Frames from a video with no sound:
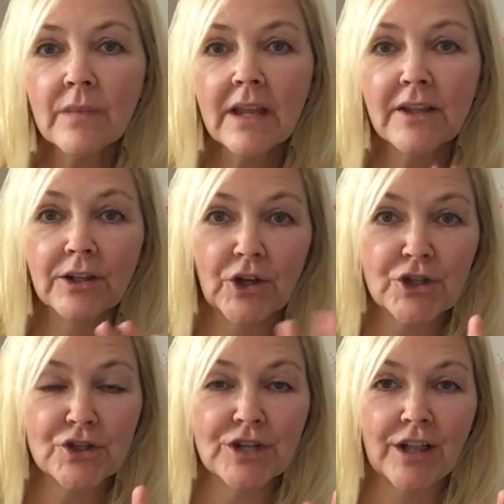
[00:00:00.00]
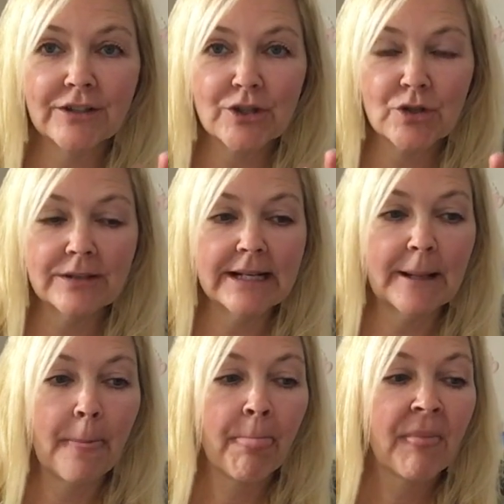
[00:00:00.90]
the larger Dollar Tree
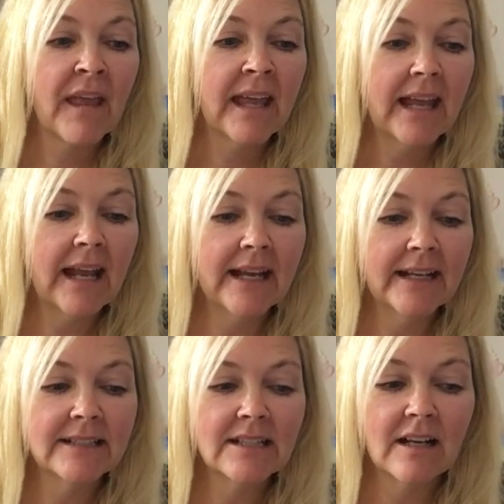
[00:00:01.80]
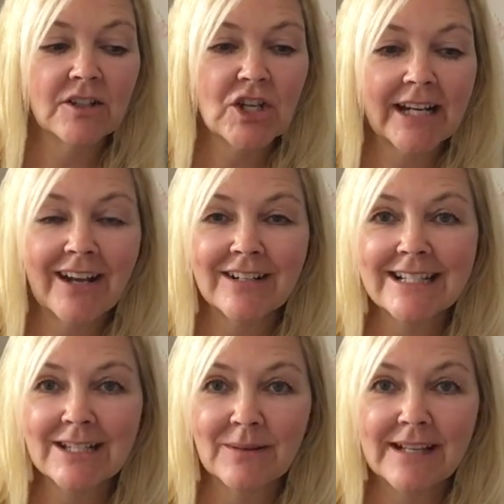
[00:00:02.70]
and uh, check out and
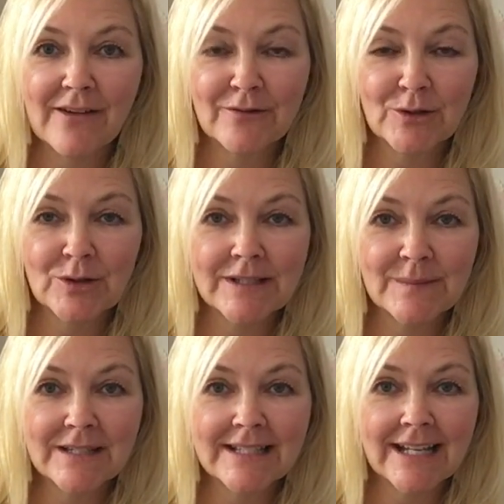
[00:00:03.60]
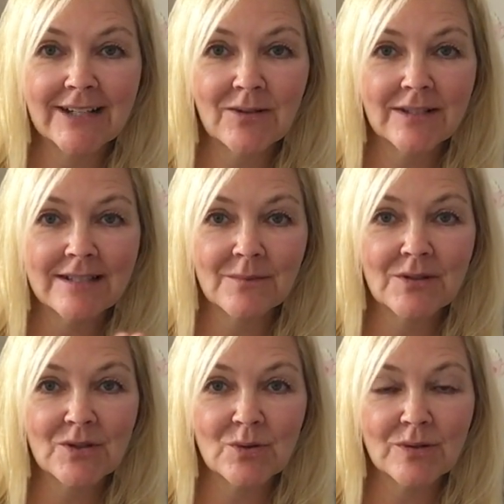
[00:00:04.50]
see what they have for Christmas. I know that some of the
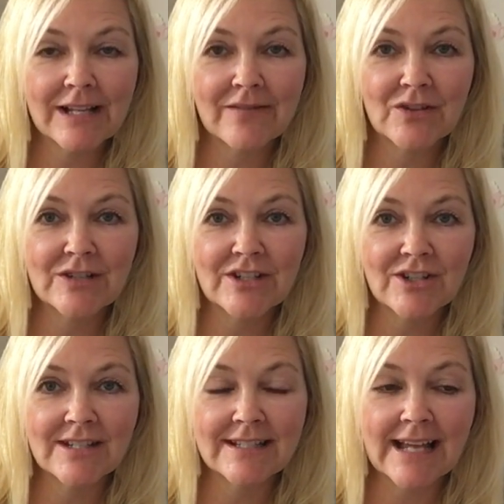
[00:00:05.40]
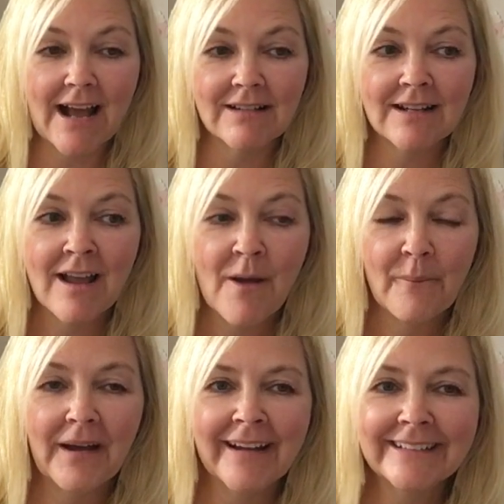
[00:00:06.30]
stores have their dishes out,
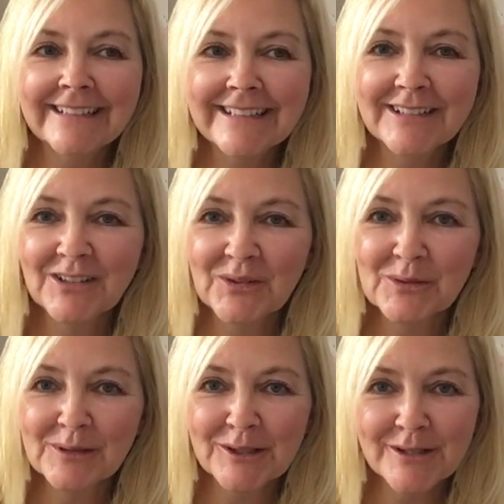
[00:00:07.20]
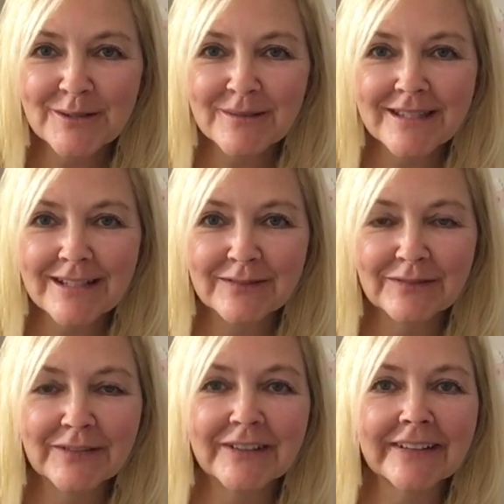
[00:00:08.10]
but I need to go through my Christmas stuff and
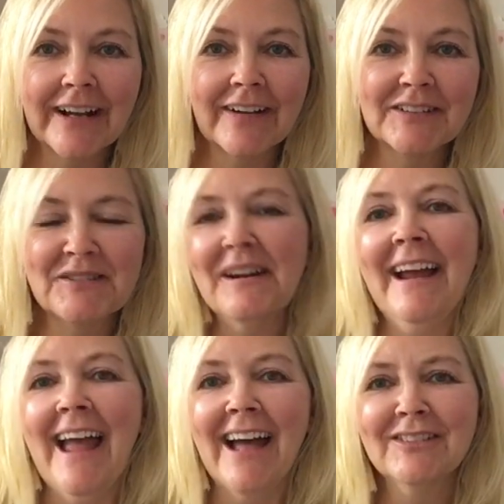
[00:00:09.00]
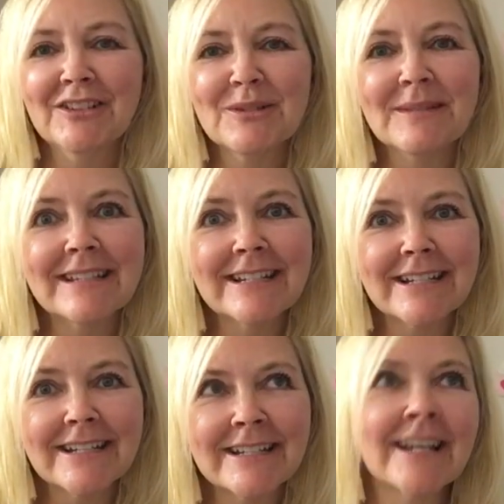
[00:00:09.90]
figure out, do I have Christmas
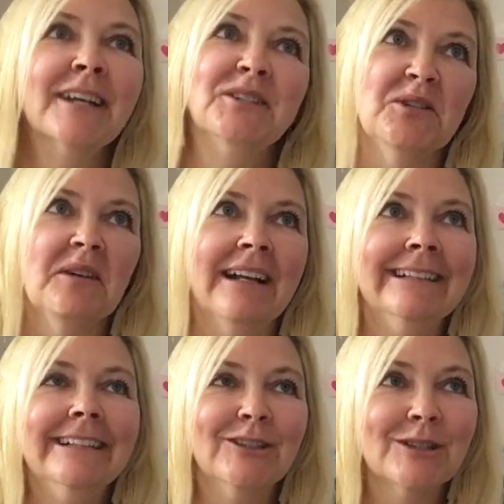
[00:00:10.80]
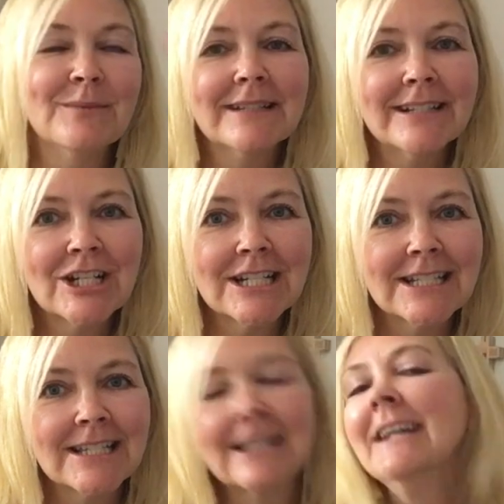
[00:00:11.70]
dishes? Do I need Christmas dishes?
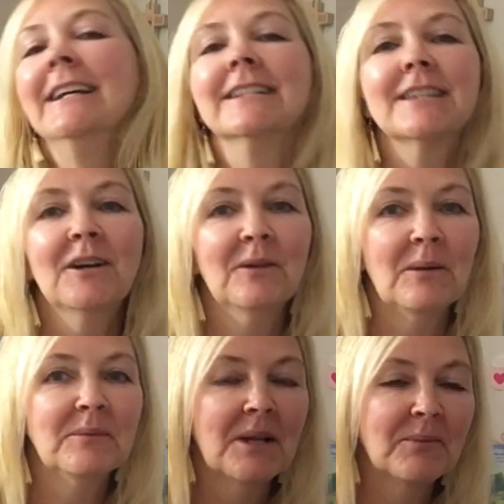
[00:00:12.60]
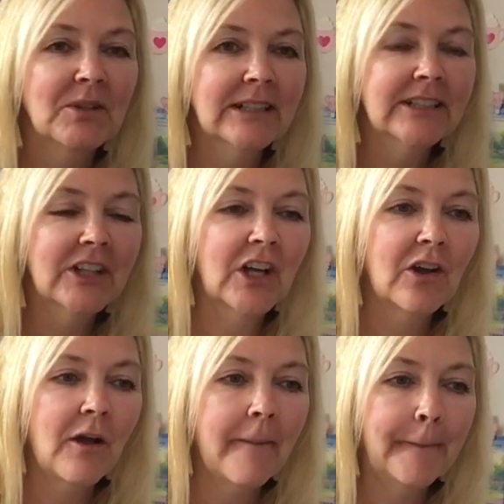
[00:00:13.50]
So I'm, I'm going to look
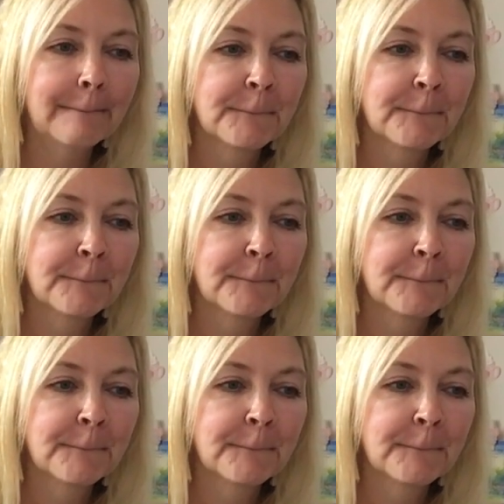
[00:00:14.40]
um,